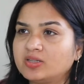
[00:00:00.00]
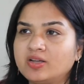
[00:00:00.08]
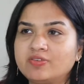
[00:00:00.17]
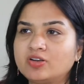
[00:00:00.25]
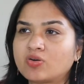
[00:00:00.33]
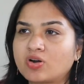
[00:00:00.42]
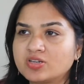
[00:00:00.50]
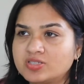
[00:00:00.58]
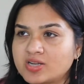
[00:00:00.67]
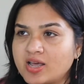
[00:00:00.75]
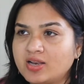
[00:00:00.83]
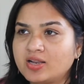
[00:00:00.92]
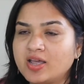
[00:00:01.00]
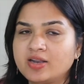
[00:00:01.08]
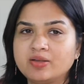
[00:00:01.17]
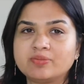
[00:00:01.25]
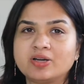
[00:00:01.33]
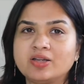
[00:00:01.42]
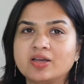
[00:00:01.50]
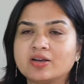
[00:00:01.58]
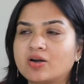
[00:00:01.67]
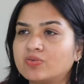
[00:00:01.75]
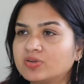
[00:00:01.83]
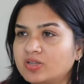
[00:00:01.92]
They will not tell anybody
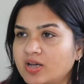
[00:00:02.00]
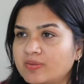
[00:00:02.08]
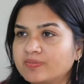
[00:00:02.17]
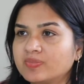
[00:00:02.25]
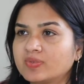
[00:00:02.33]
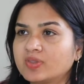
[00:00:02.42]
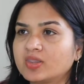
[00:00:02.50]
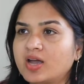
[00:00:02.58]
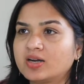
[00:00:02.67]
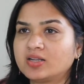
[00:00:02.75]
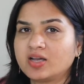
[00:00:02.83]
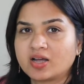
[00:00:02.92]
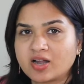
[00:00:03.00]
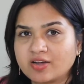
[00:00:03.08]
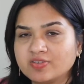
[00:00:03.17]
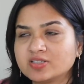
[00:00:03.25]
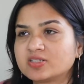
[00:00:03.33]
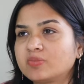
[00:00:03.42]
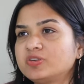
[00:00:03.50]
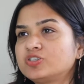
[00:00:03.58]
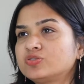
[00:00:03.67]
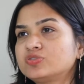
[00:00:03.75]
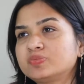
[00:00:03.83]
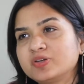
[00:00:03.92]
around them that they are having some
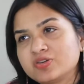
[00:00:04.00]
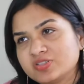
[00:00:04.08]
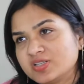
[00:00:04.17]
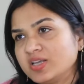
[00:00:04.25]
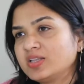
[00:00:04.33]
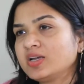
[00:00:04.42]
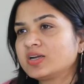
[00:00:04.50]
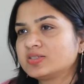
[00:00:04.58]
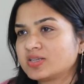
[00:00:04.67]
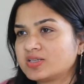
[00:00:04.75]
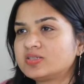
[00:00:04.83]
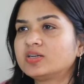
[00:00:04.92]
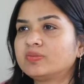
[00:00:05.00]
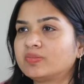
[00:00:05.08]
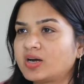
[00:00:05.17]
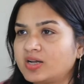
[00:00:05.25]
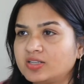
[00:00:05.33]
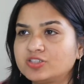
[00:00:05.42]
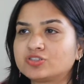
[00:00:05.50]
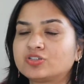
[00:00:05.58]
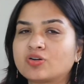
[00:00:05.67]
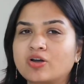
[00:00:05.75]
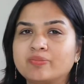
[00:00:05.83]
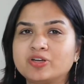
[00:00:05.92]
issues because they think it's a stigma and they should
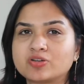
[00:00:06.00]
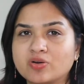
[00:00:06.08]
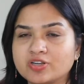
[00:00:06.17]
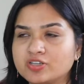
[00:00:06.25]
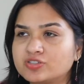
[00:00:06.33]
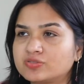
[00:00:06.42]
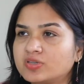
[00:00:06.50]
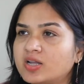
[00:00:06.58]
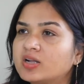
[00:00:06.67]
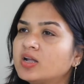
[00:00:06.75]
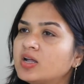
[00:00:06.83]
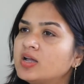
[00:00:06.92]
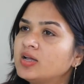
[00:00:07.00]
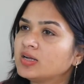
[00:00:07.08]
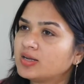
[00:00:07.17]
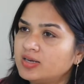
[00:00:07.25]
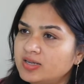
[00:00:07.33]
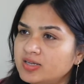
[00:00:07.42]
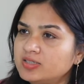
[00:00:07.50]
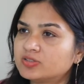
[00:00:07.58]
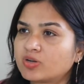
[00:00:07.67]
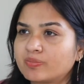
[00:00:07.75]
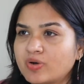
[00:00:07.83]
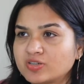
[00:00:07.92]
not be talking to their
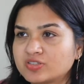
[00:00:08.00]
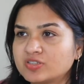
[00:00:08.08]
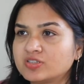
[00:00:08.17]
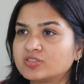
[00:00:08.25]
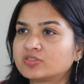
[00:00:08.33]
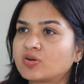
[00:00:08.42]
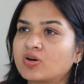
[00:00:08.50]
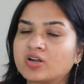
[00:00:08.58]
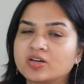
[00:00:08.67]
colleagues or bosses or